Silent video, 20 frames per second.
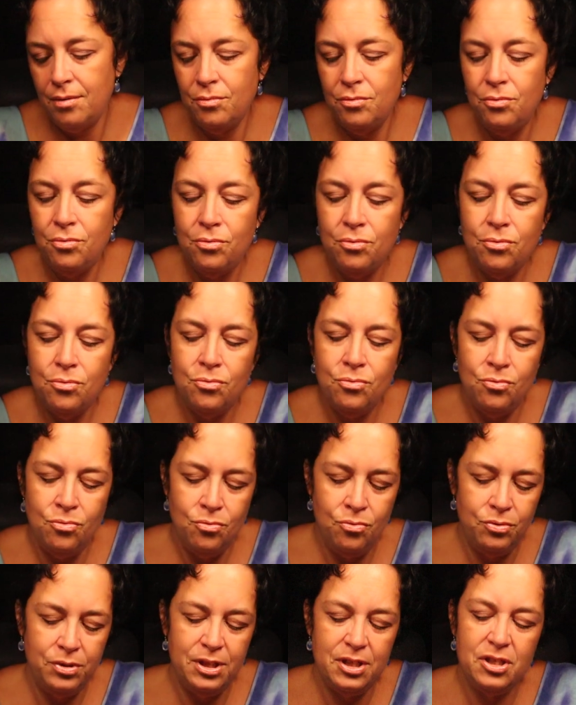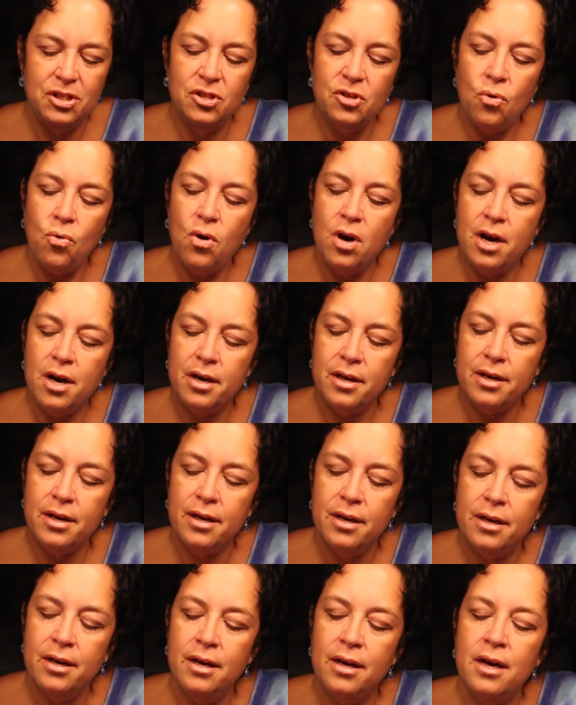Ooh, stork.
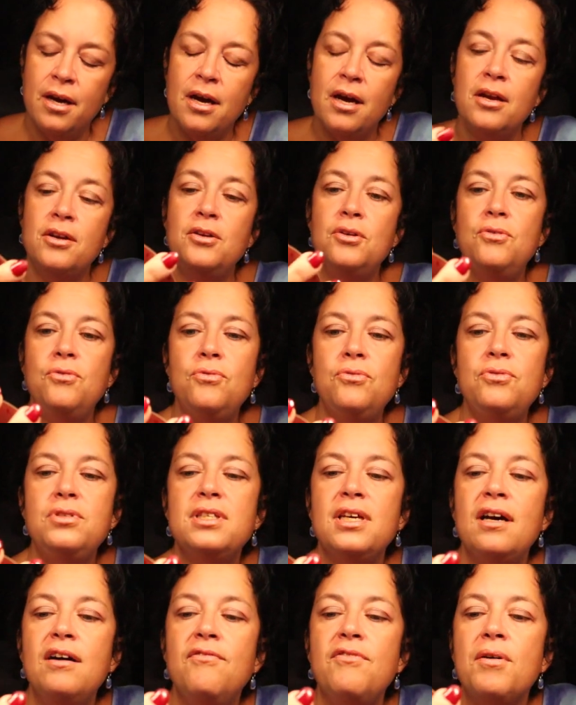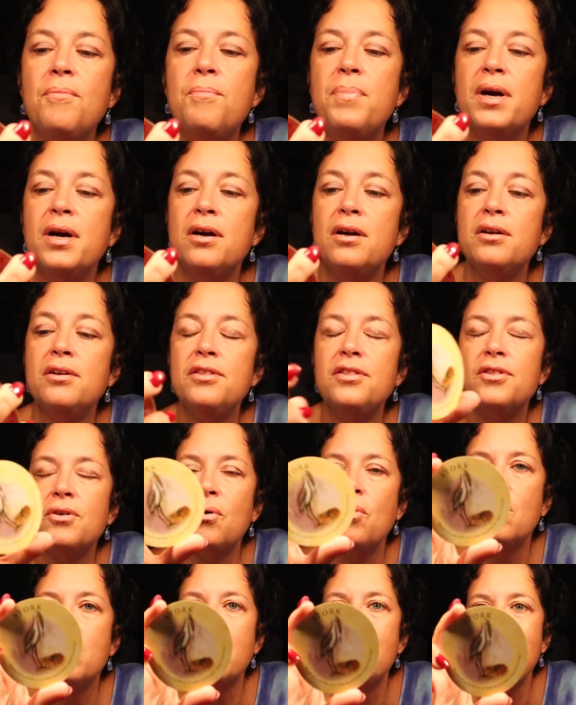News of a birth
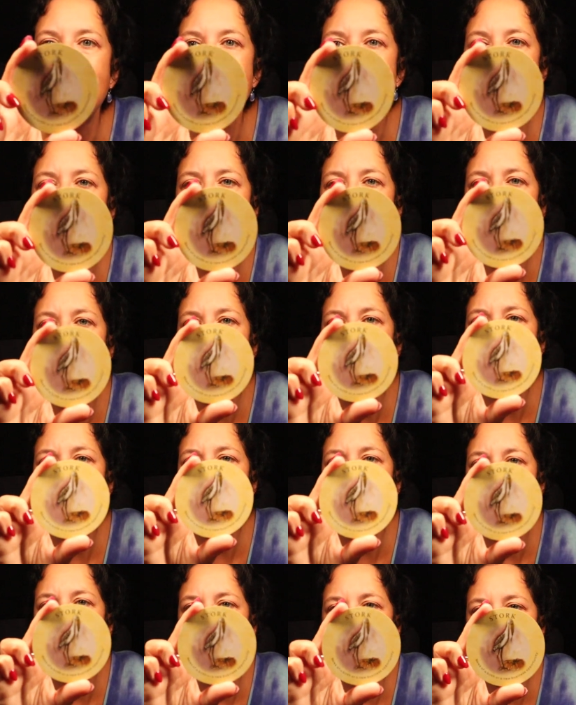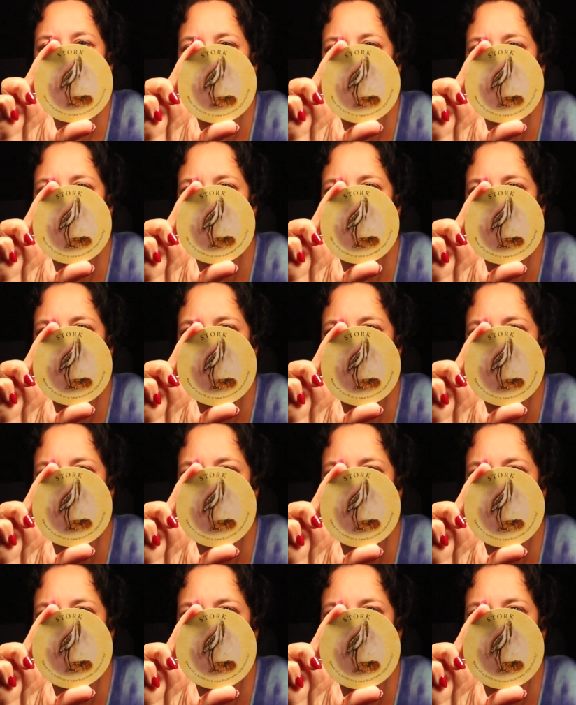or a new business
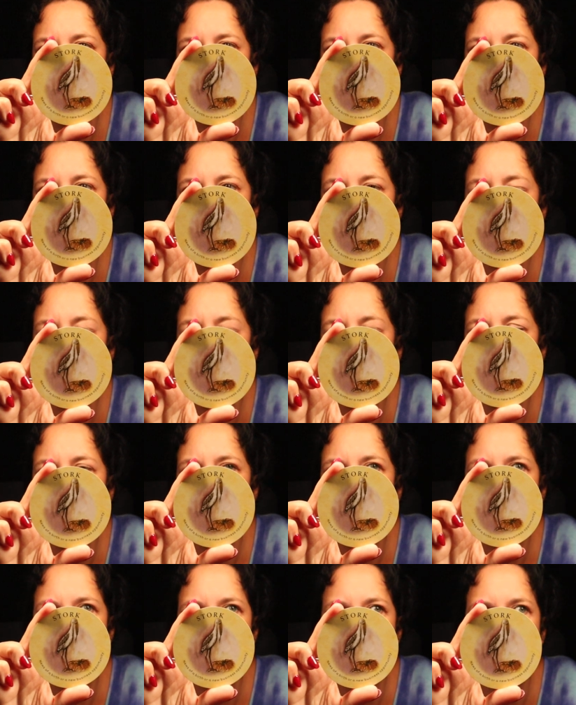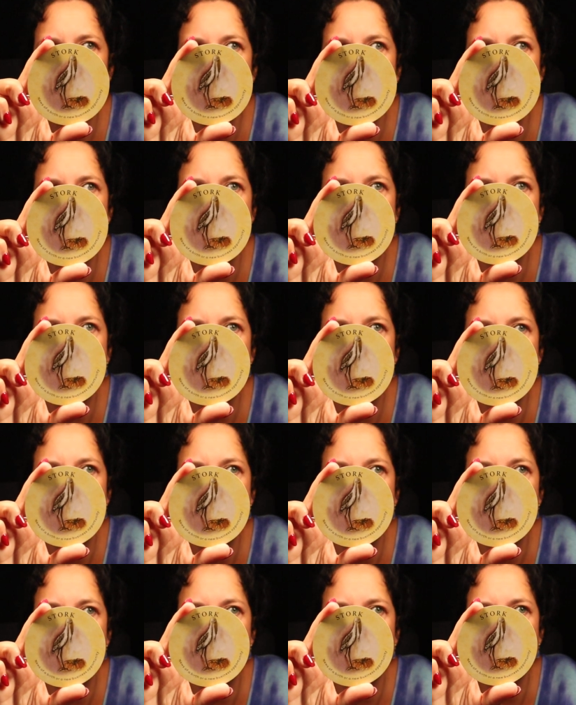opportunity. So a stork
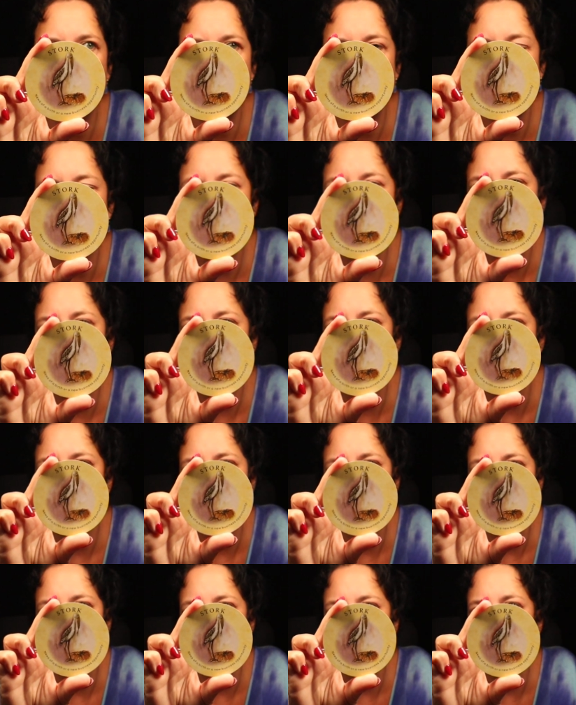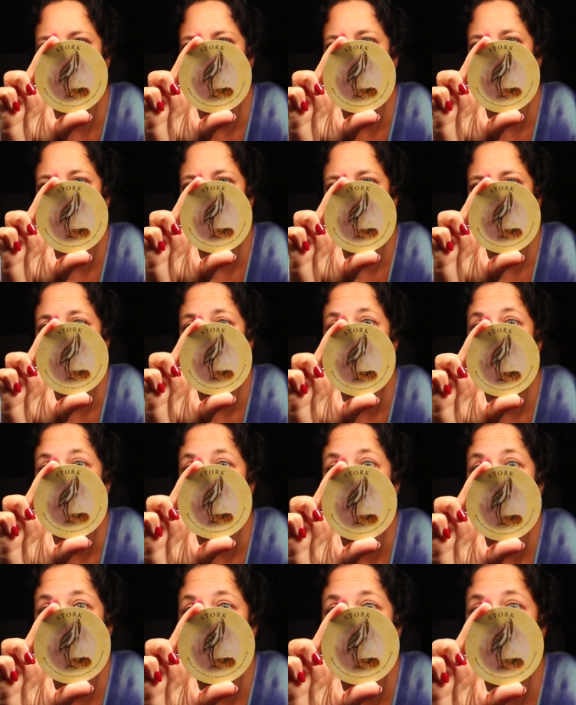brings a birth or a
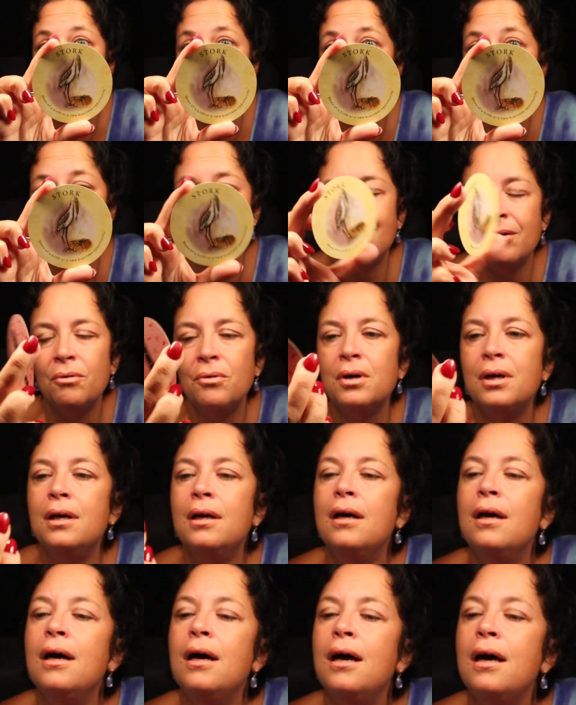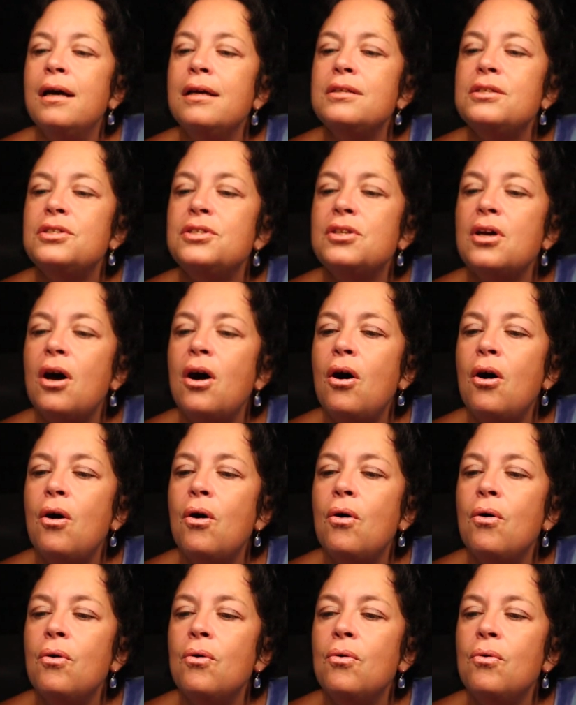baby, you know.
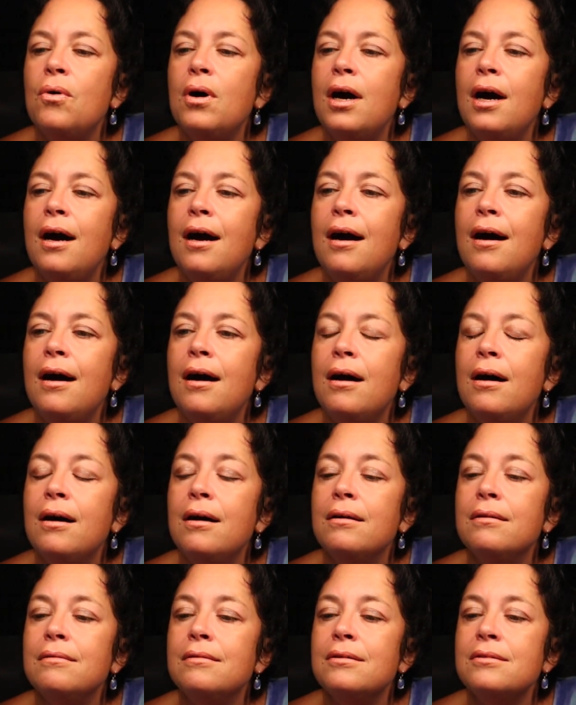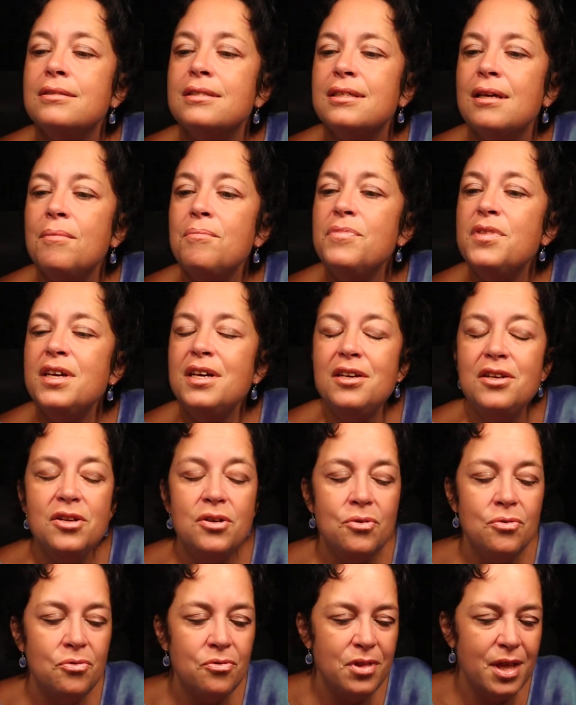So uh, there's something
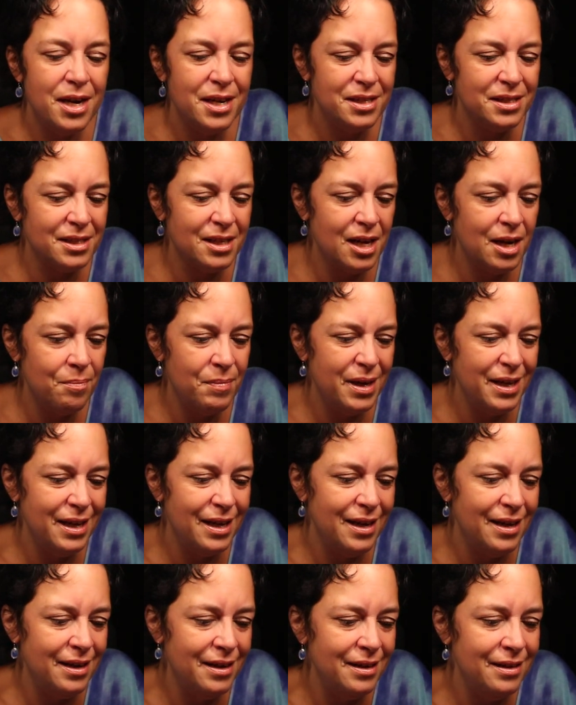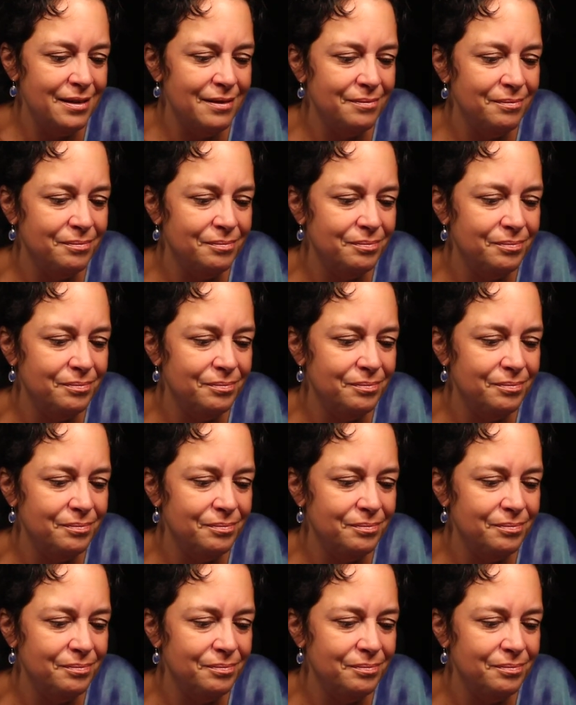new that is coming in.